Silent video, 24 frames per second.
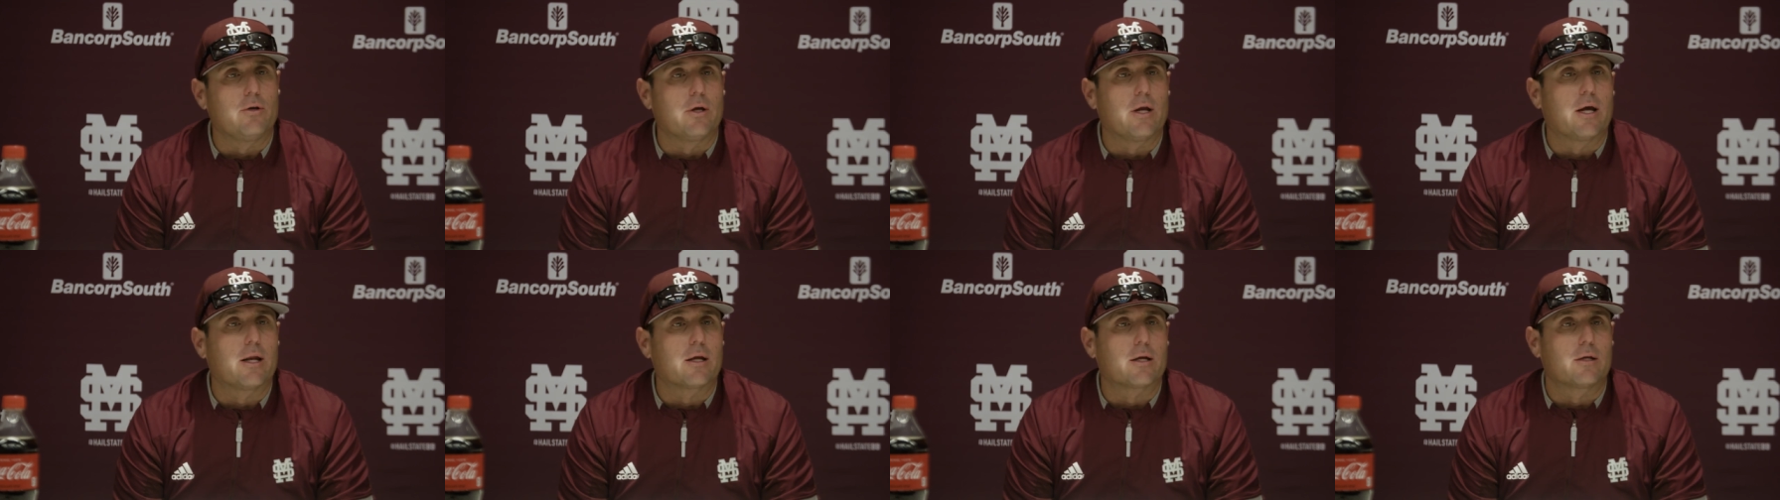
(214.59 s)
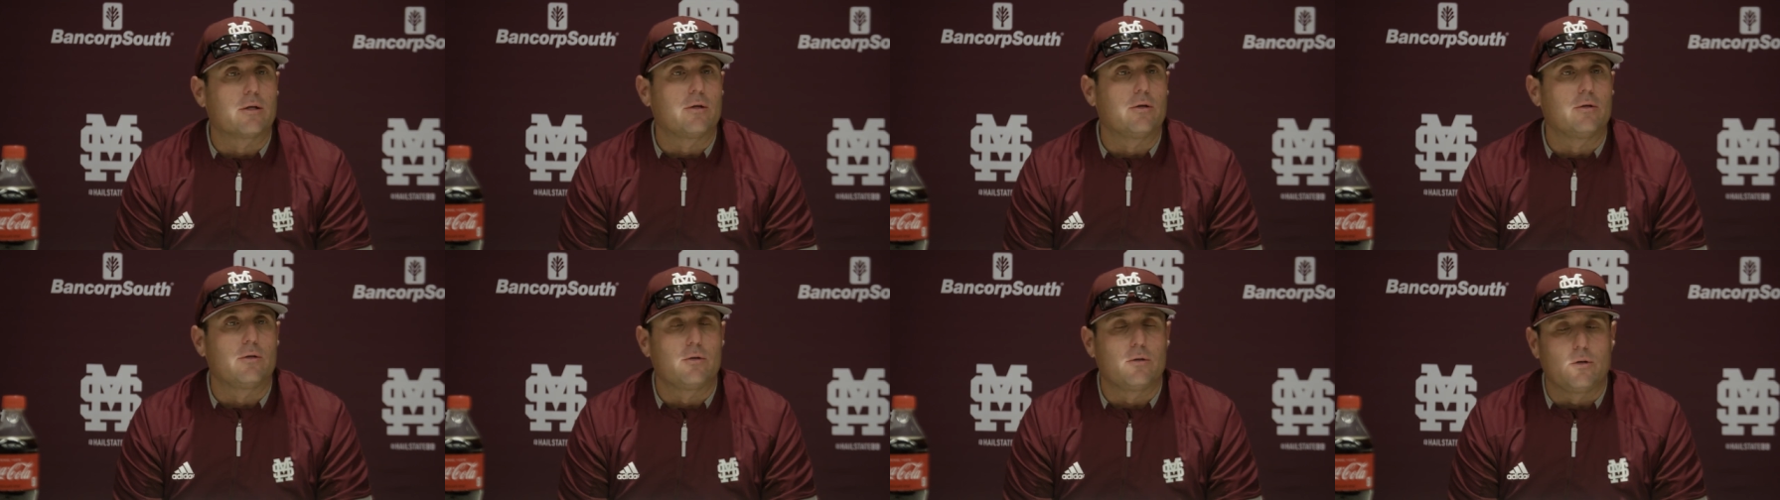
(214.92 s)
You got to
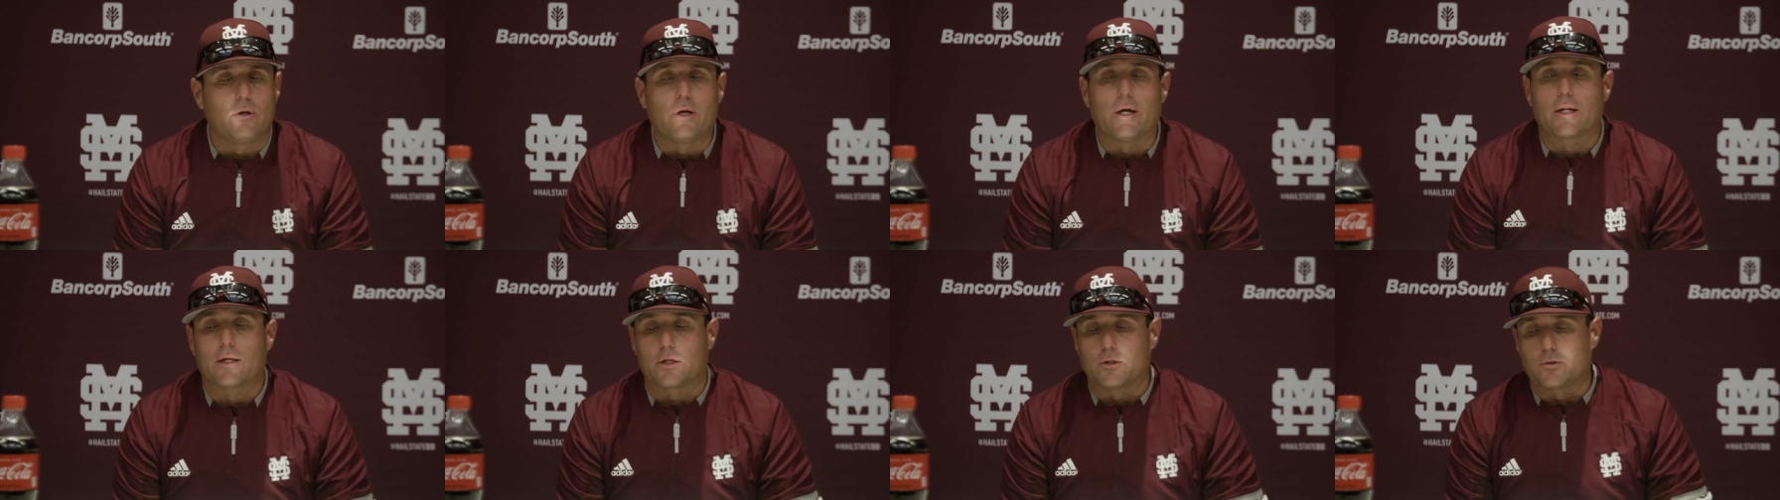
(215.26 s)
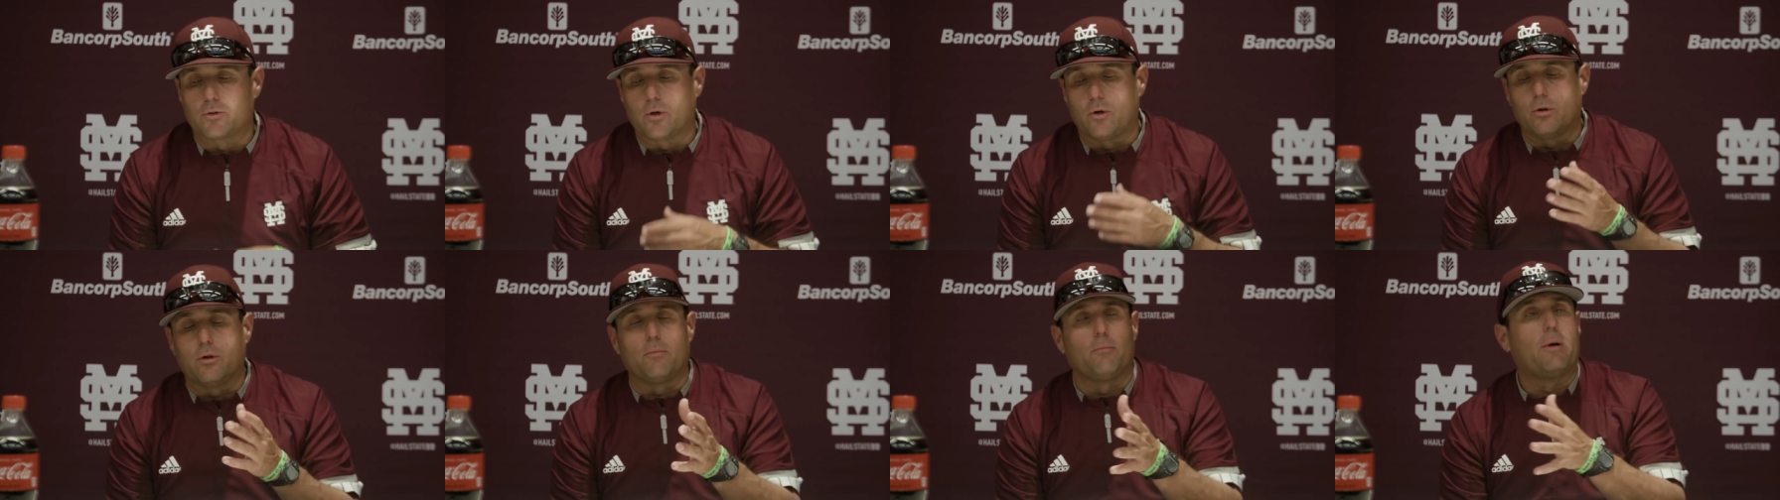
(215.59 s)
you got to
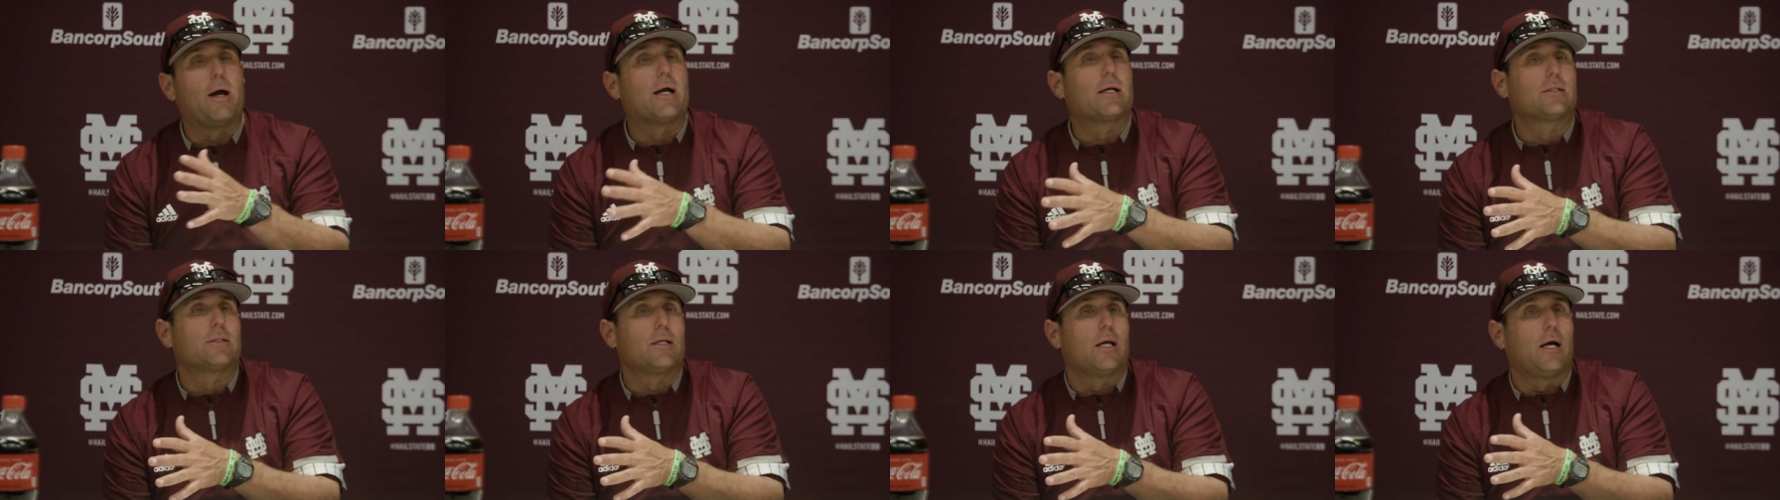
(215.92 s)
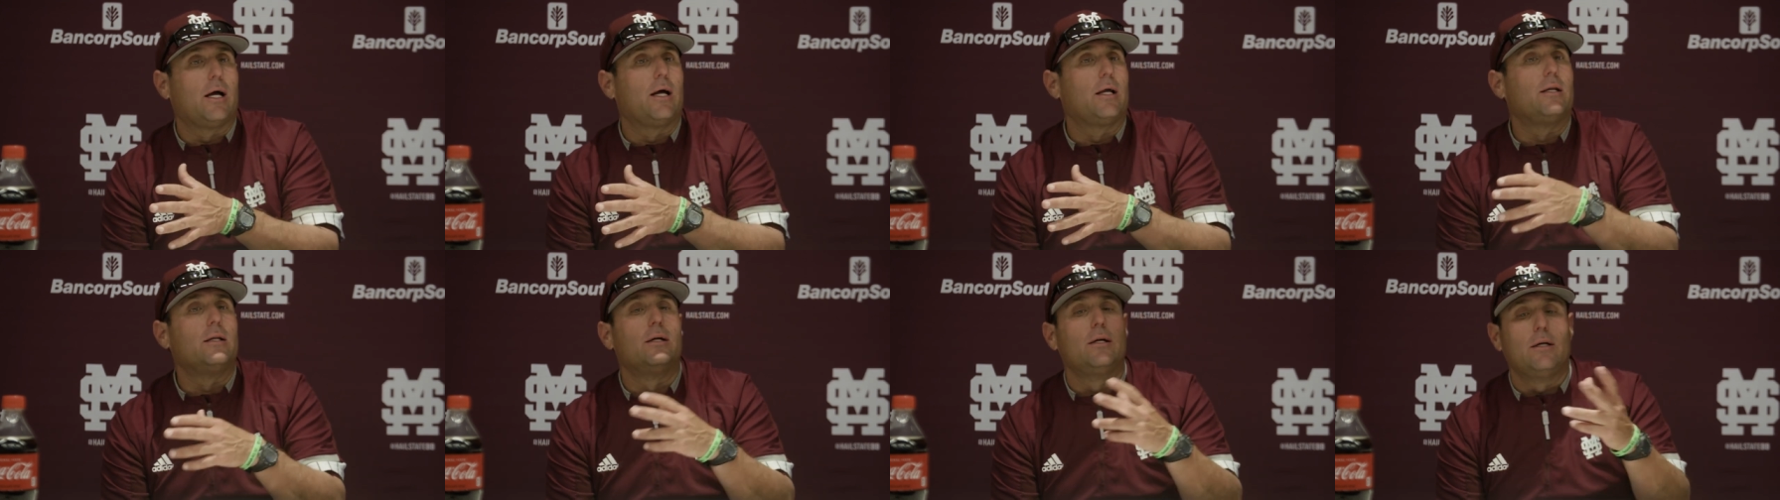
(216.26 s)
control the
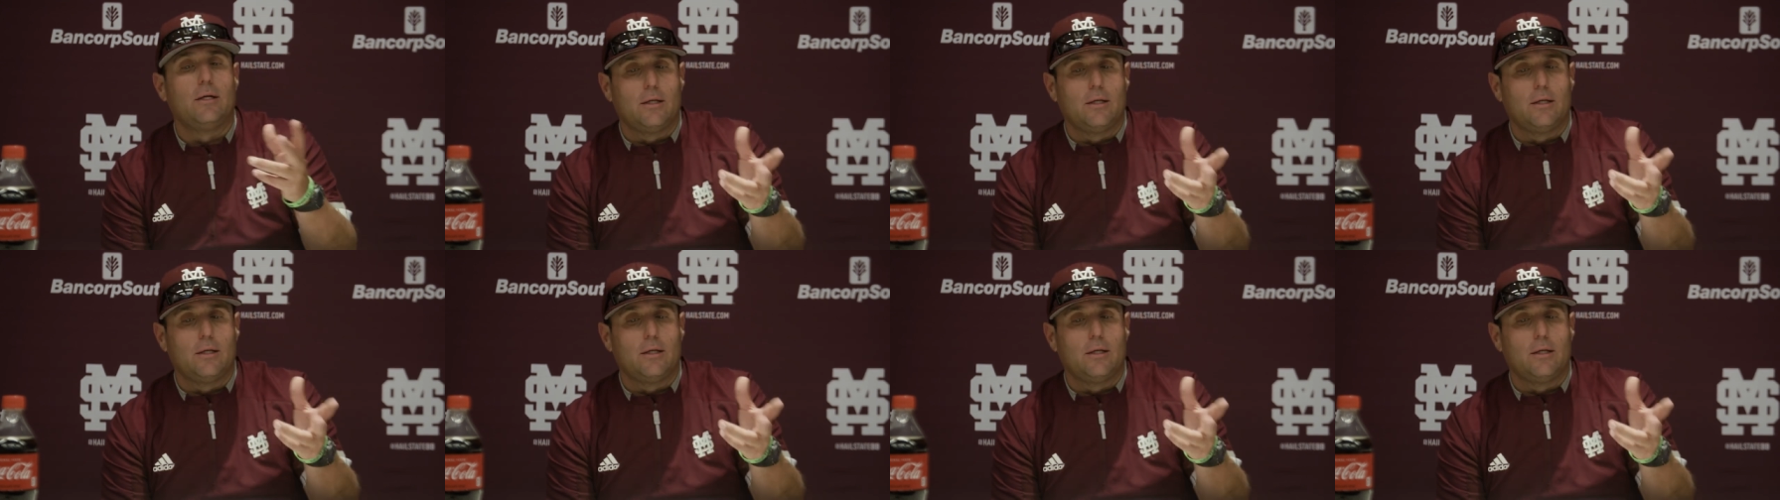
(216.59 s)
backside